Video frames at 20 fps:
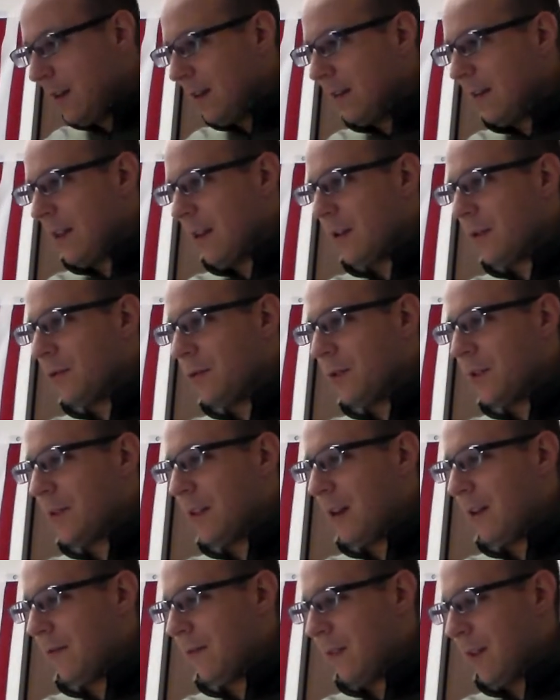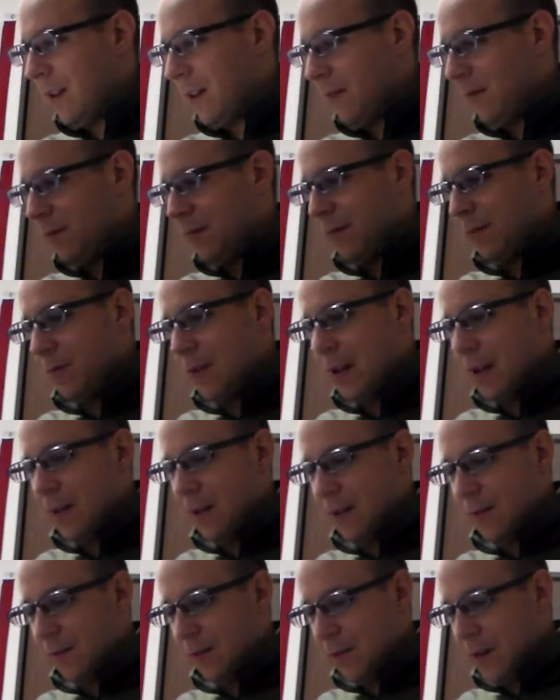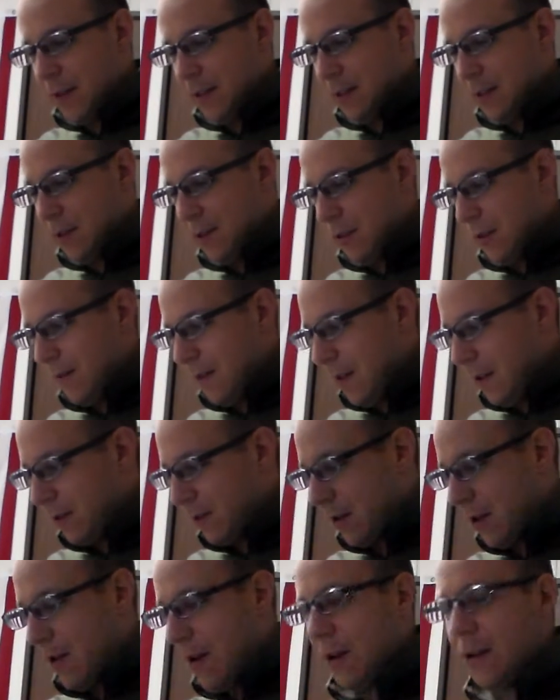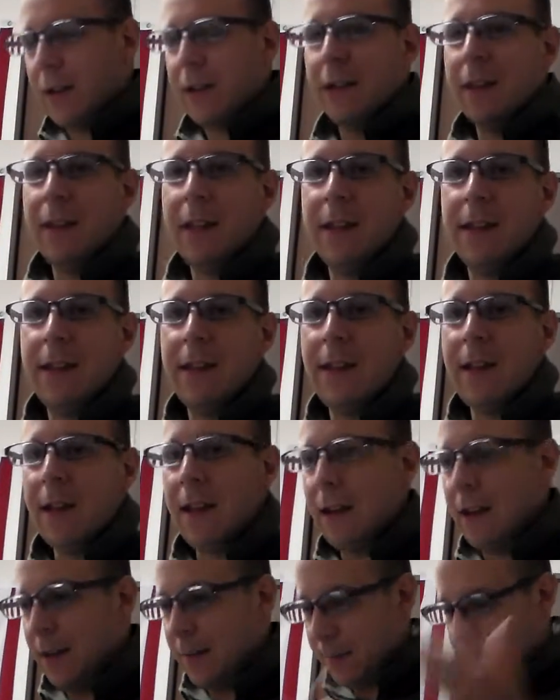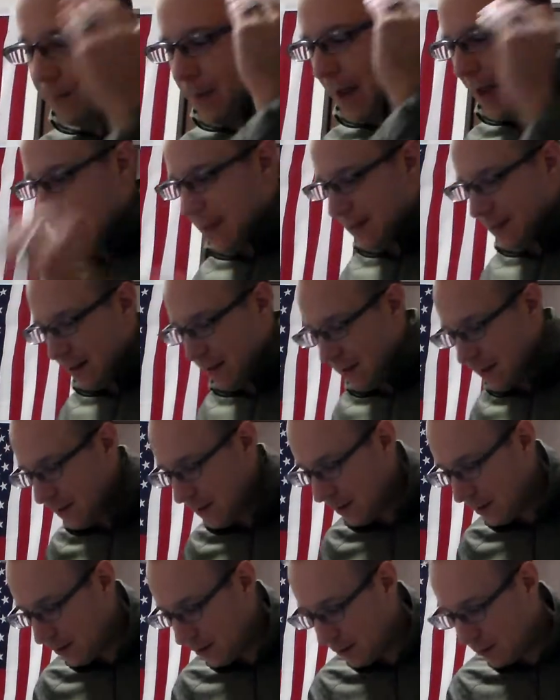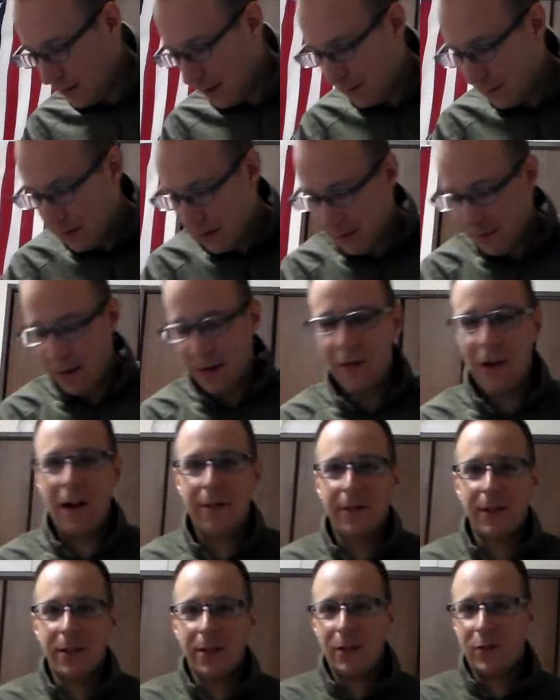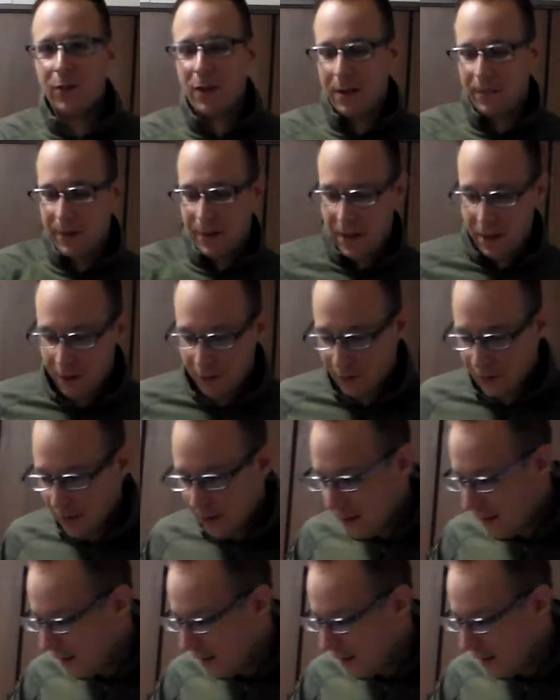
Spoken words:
A lot of cool stuff. A lot of different ways to use the Velcro. How to clean the pads and everything. How to swap it out. How often to swap it out.